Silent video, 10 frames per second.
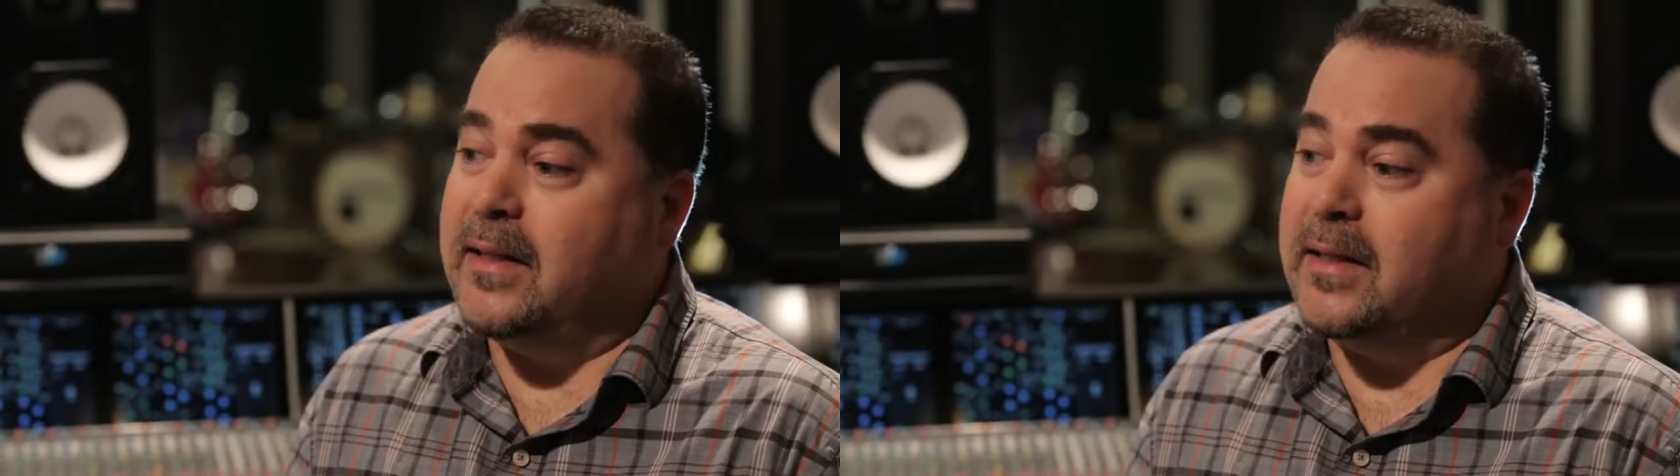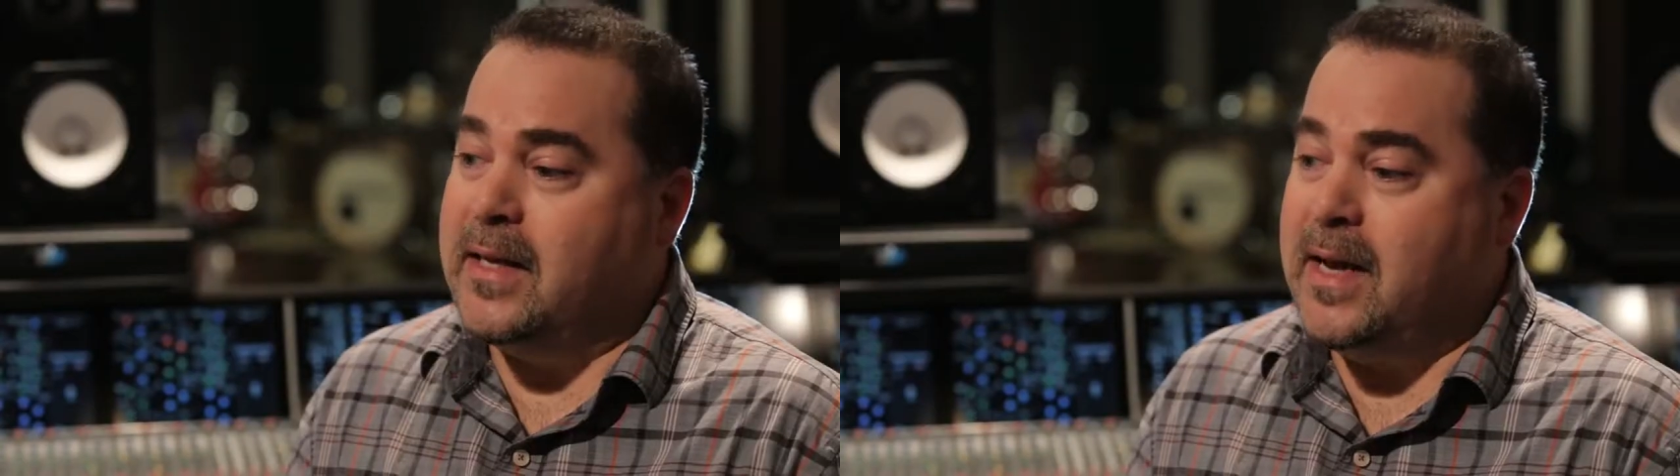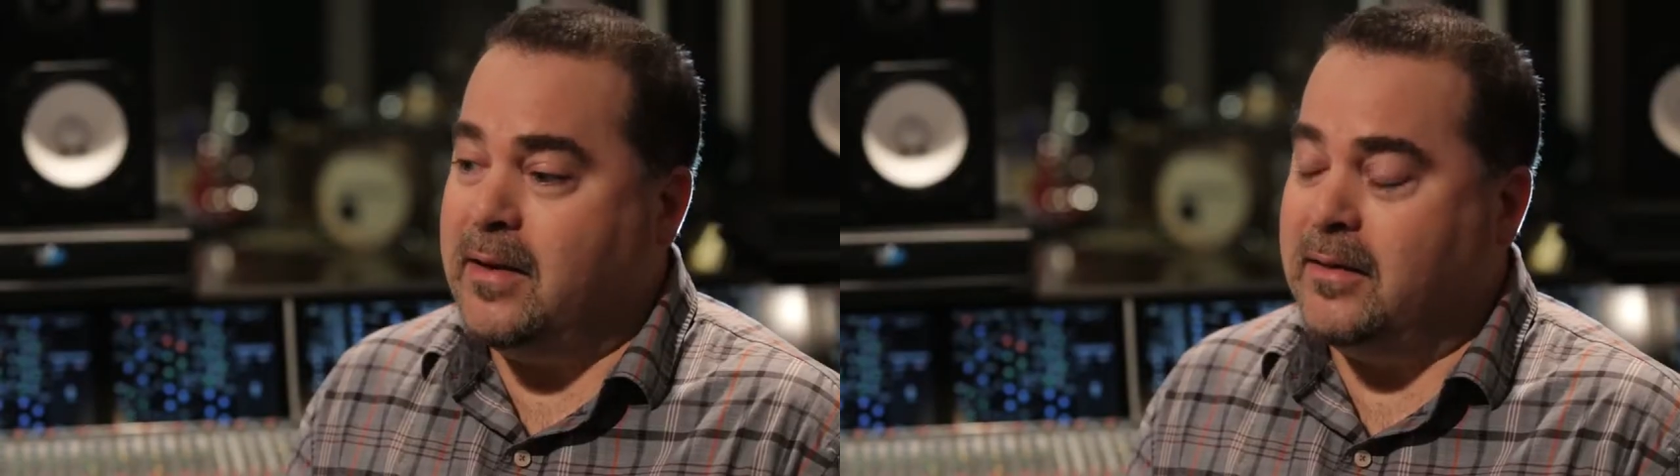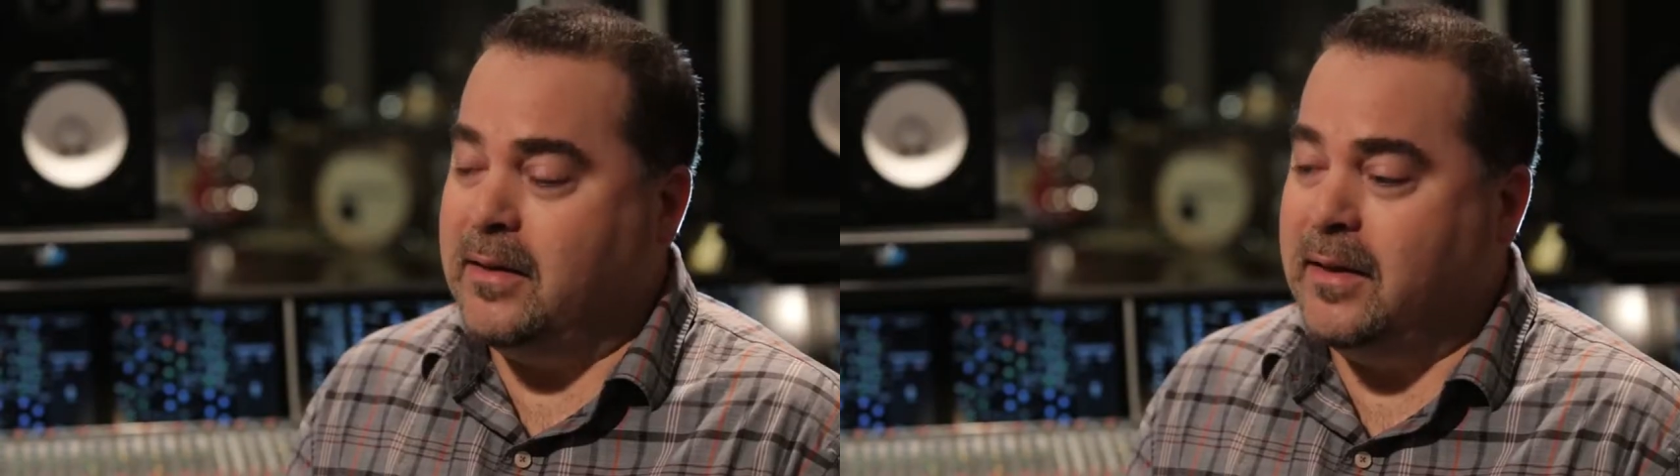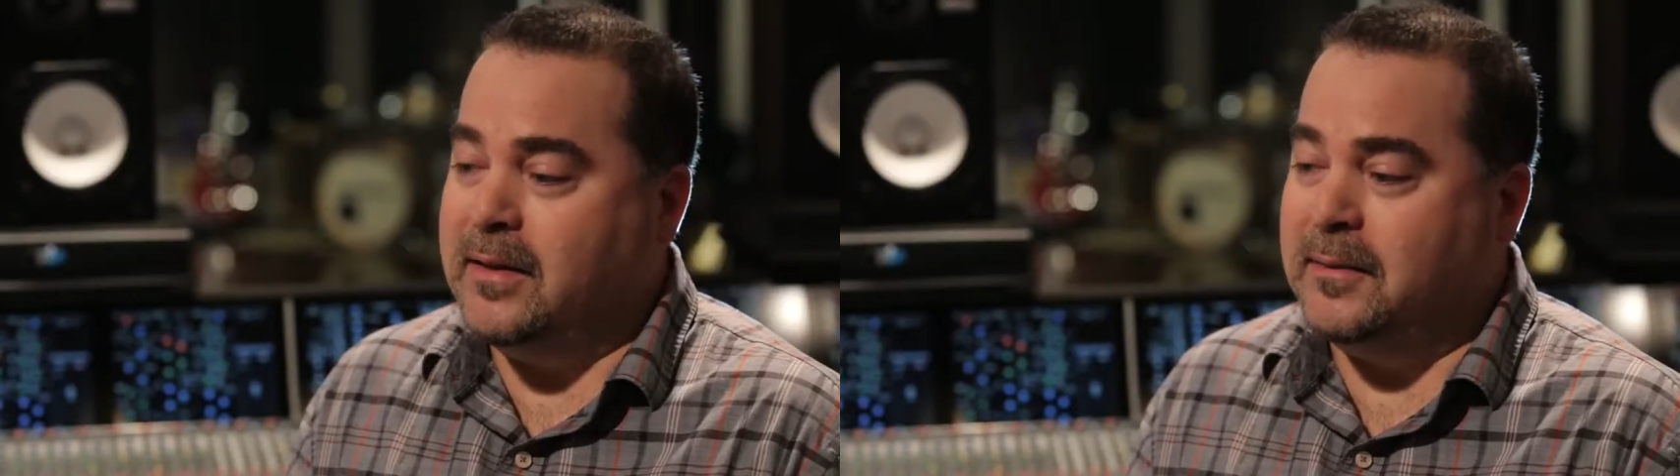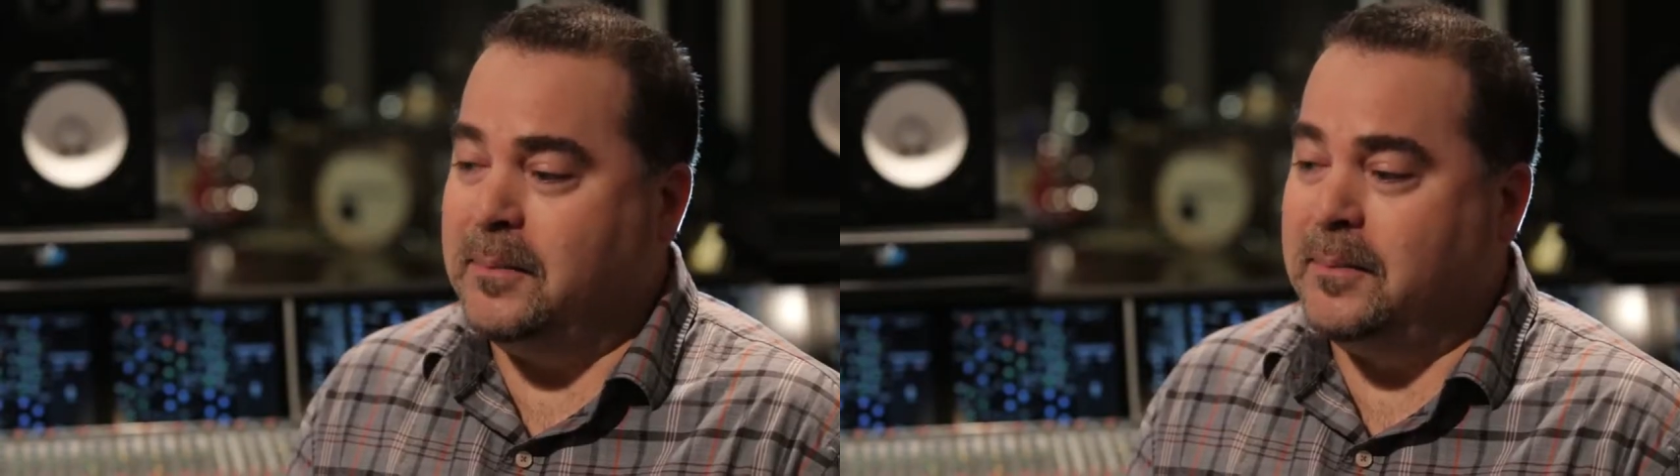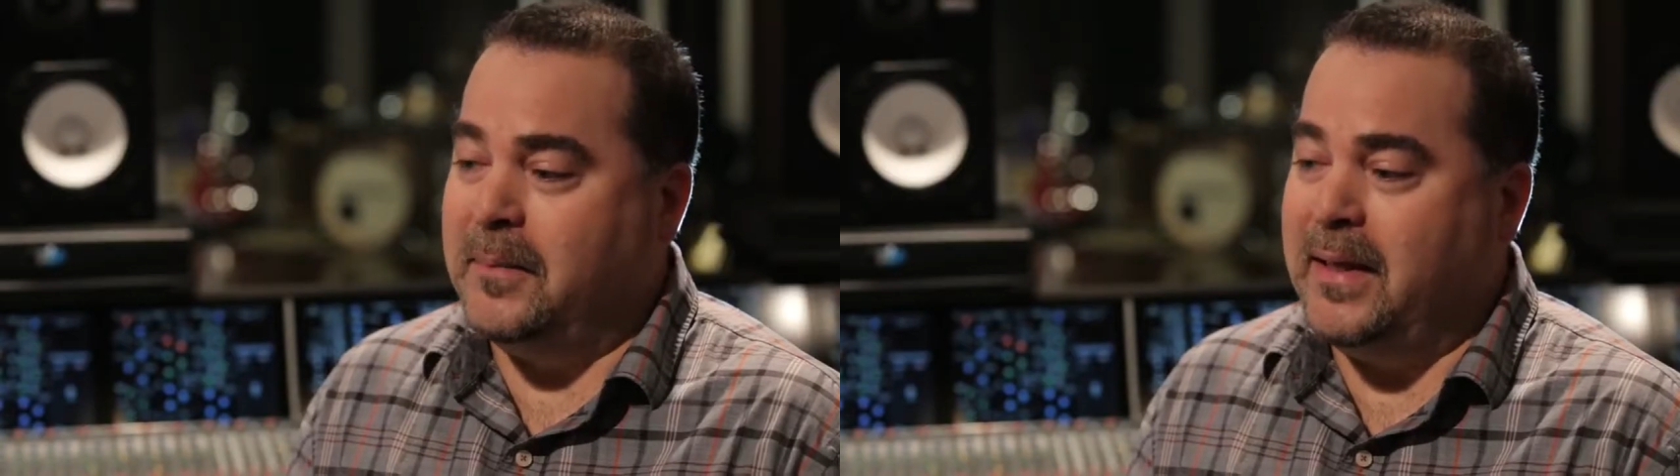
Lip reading: got to town,